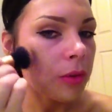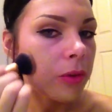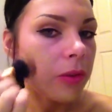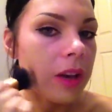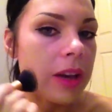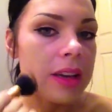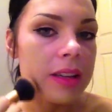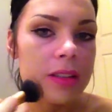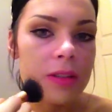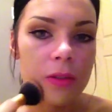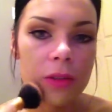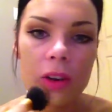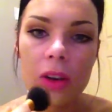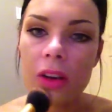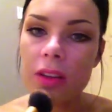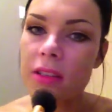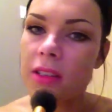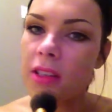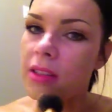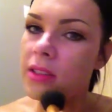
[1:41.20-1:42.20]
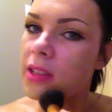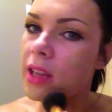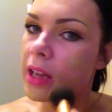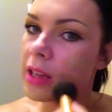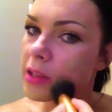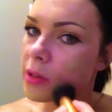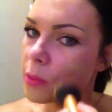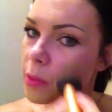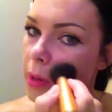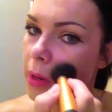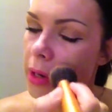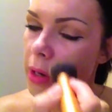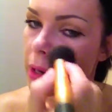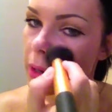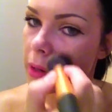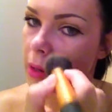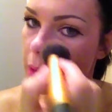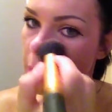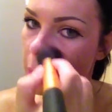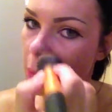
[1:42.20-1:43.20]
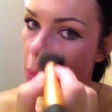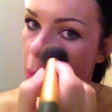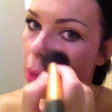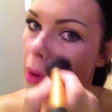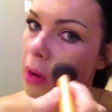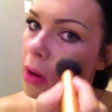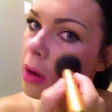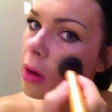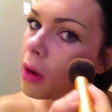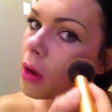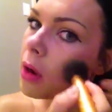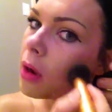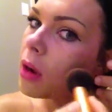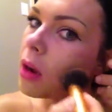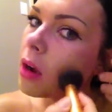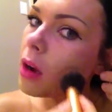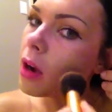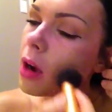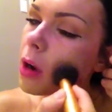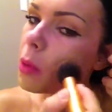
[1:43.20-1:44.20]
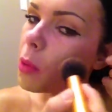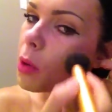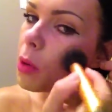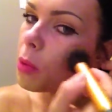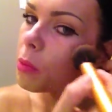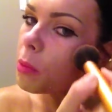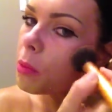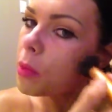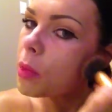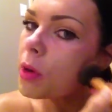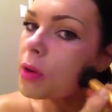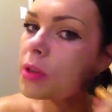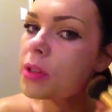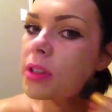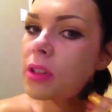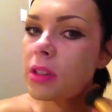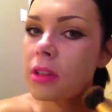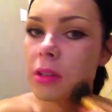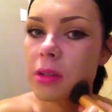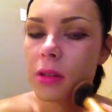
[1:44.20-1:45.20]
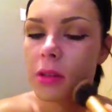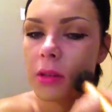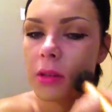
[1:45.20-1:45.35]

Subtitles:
face first, because that's where I want most